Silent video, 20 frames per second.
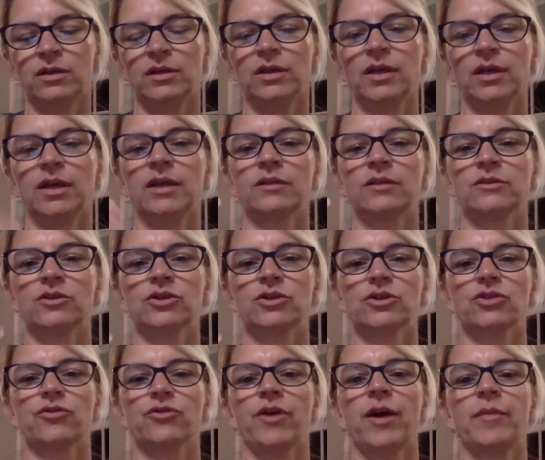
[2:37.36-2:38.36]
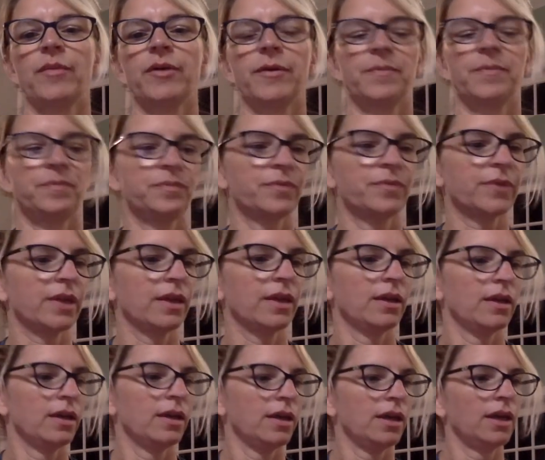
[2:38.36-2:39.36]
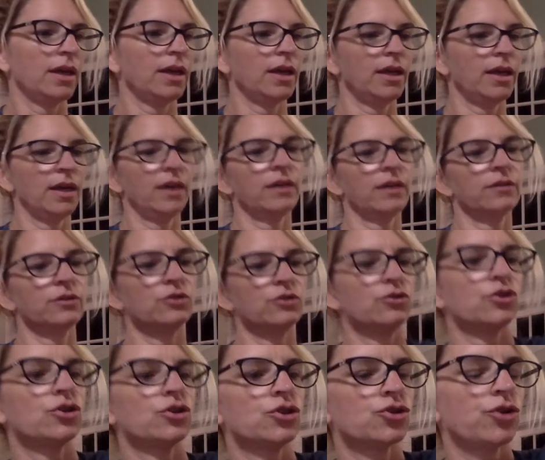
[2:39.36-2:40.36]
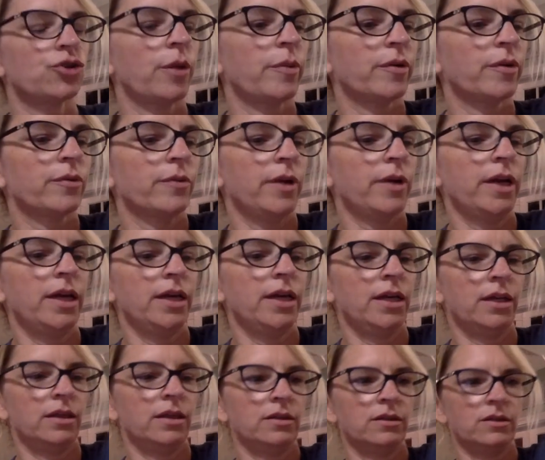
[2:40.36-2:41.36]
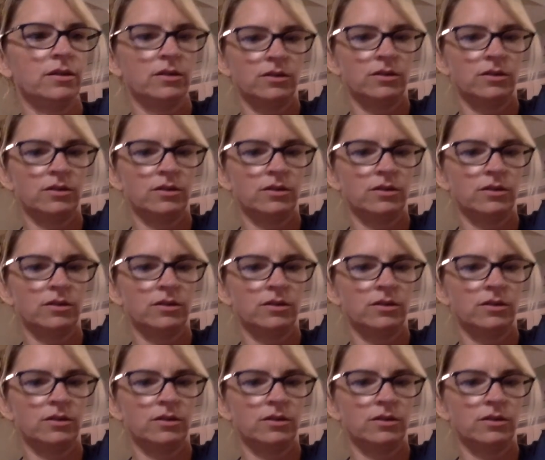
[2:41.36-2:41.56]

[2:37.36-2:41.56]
and just grab it. And you just drop it right in